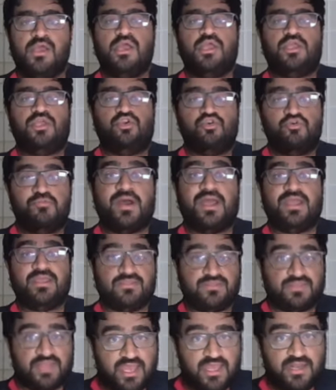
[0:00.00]
You might
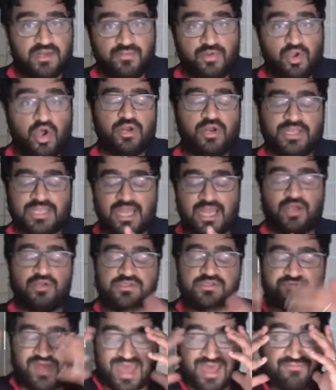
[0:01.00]
then, on account
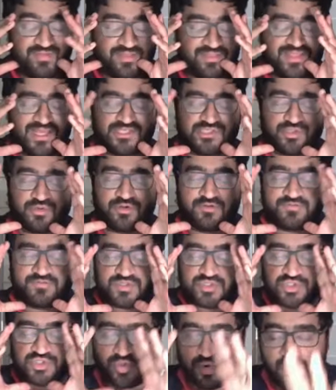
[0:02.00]
of having that sort of
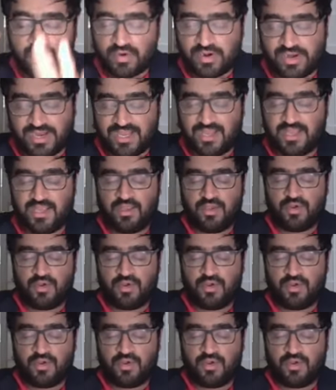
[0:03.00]
story